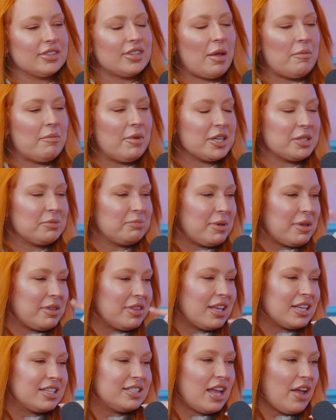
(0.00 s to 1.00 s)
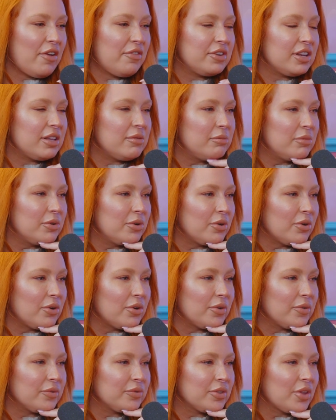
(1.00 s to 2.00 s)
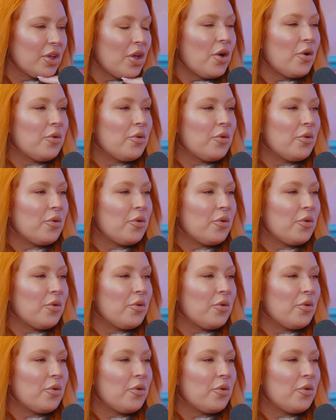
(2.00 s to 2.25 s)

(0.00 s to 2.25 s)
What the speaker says: There's definitely more.